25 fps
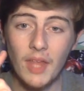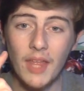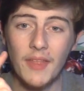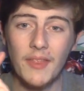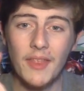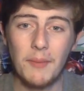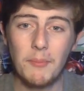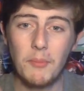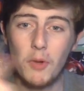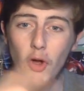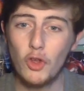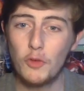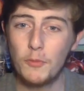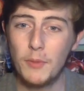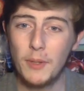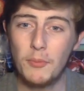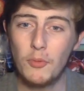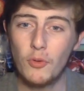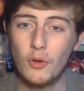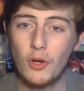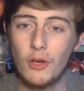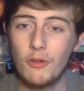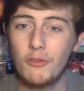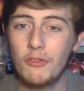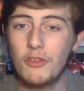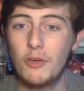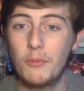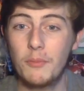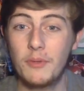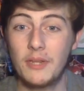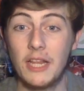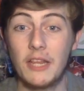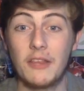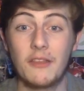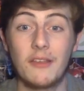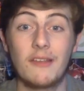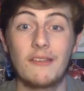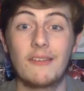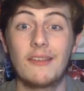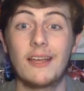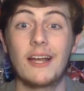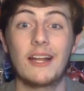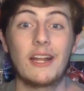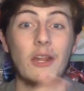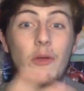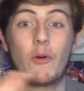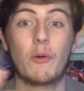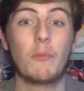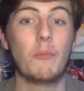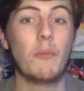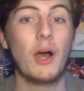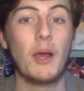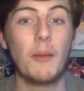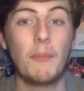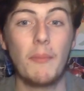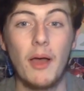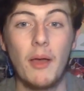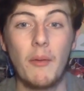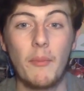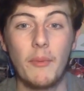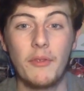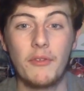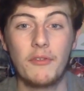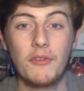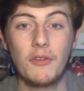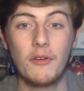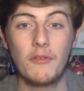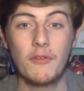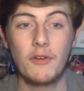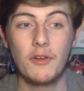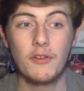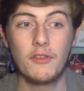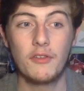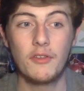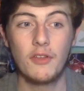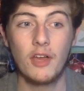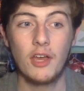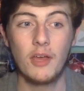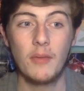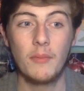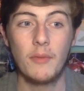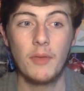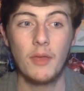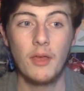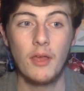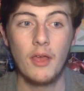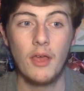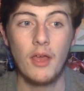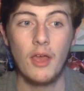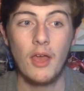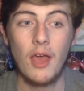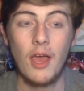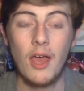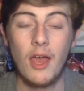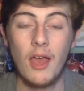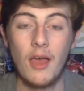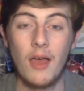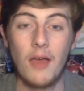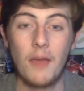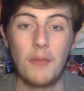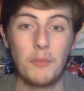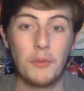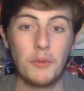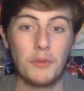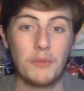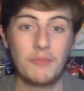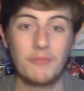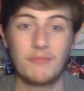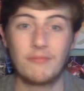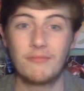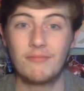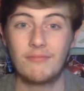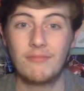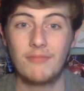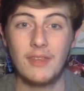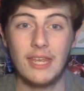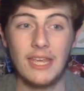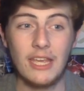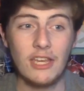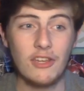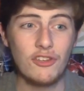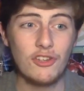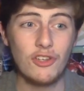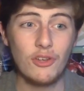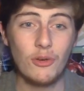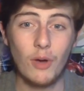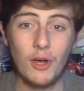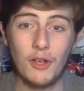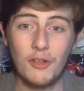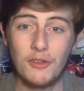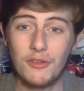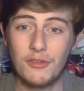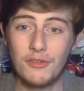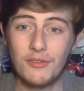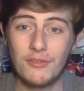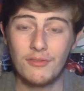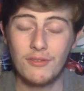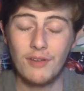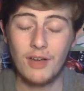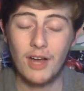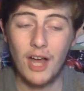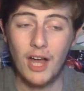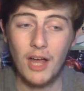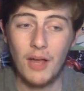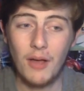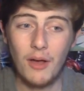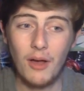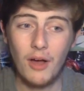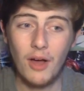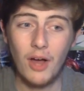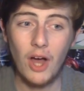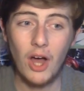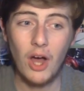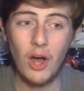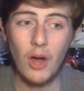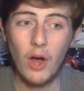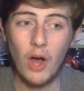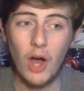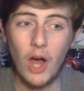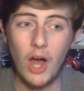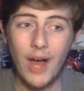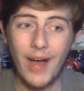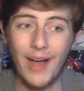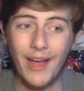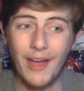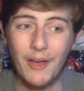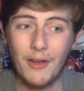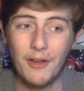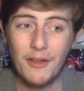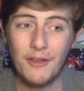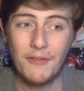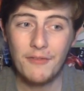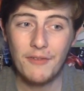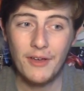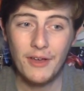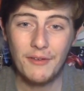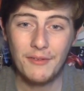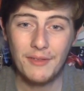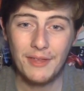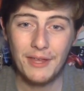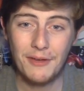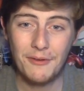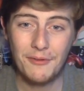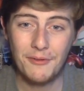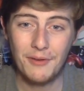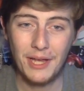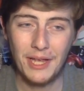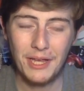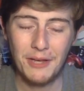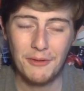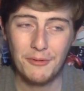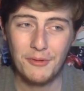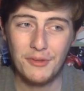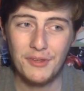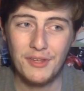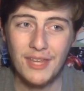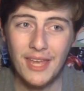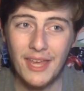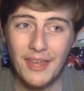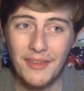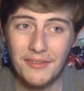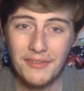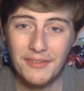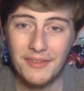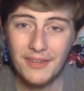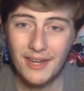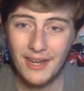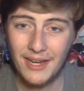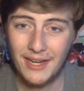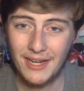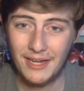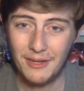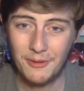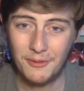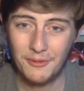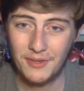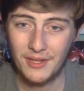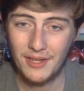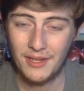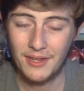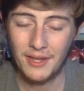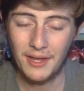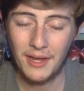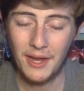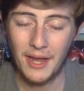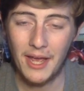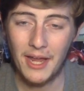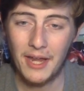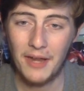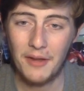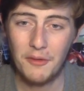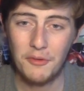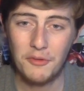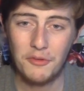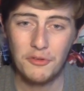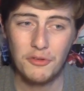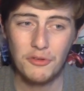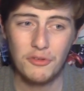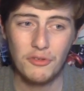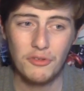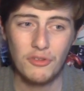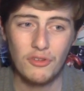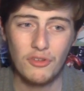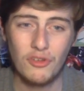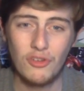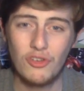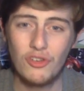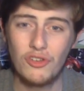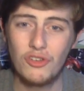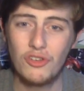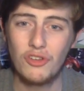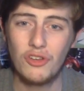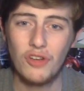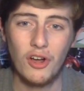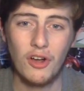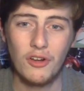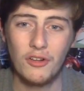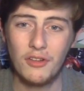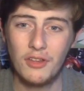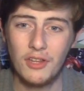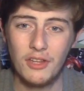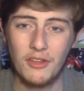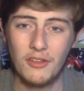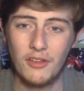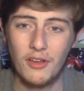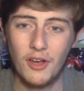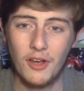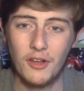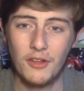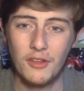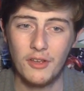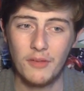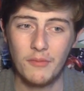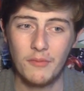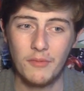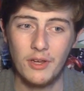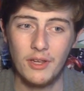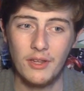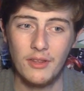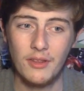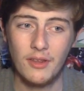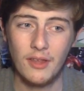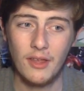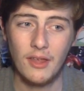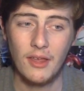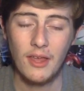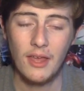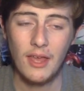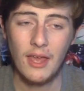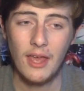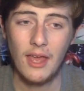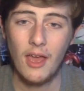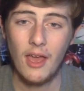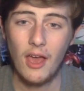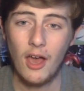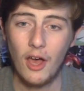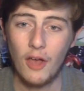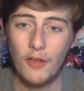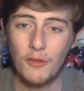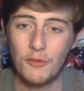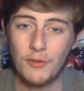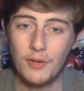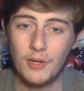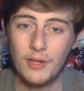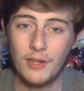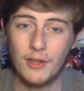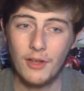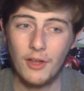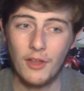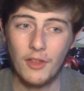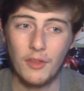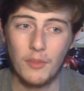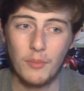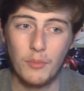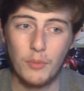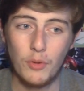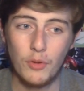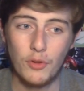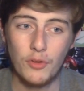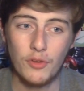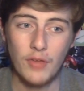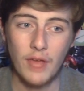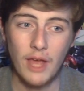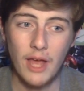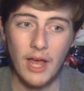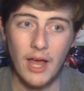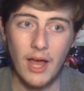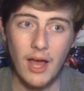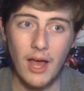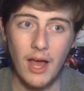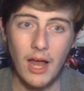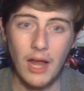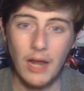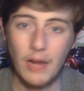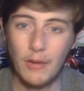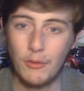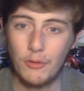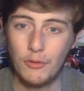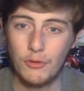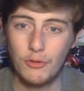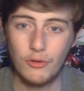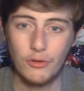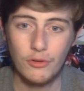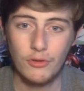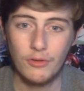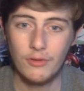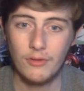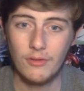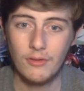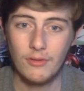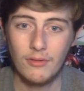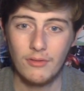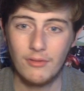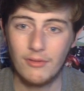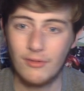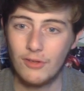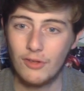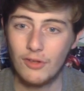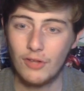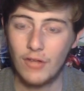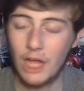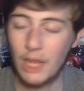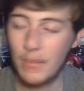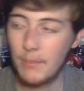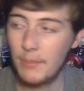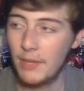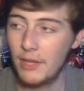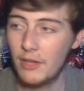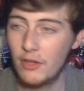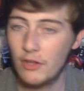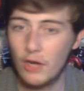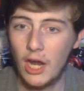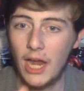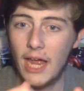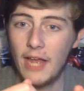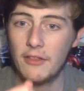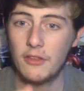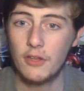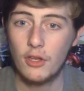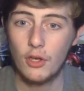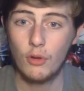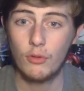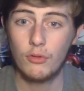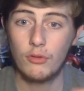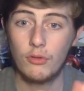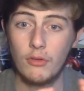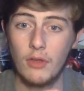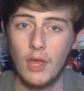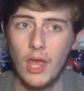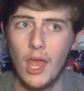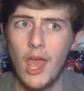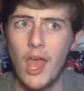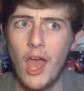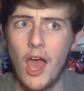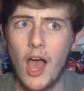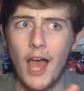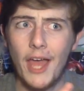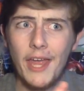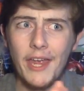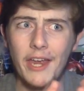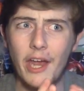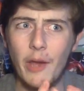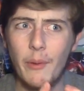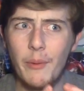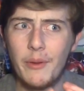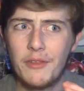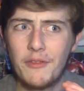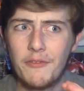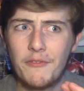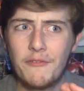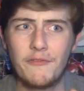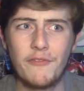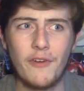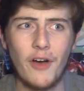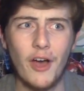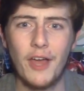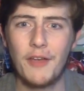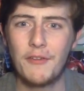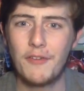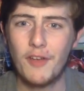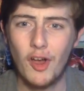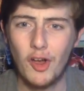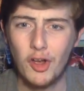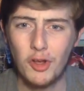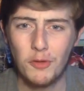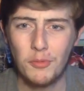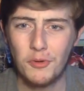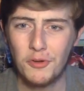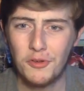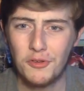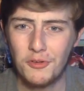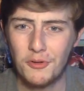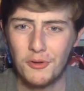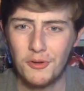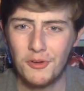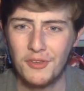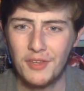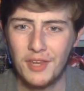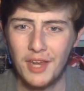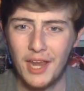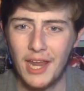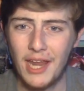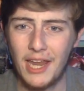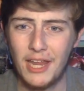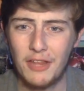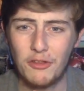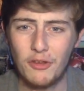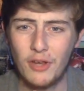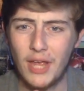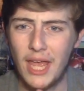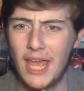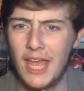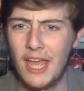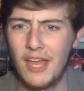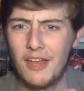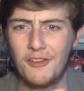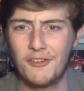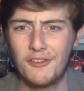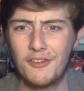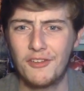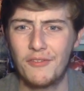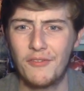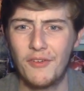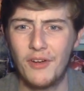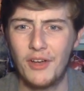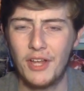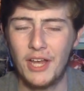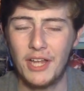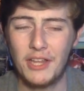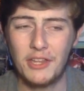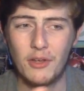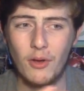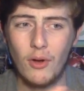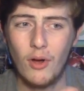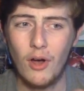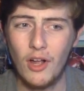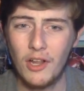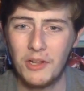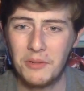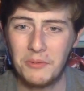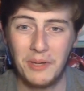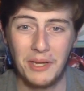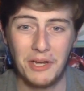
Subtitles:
that most people go through, but that's exactly where my mind went to the first time. But the issue, I only found out, I think it was yesterday that was ending, and I was just shocked the entire time reading it. I was reading it on the bus, and I was just, because I picked it, I had to go, because I think I went to five comic book stores to get it. It took ages to find. I had to go all the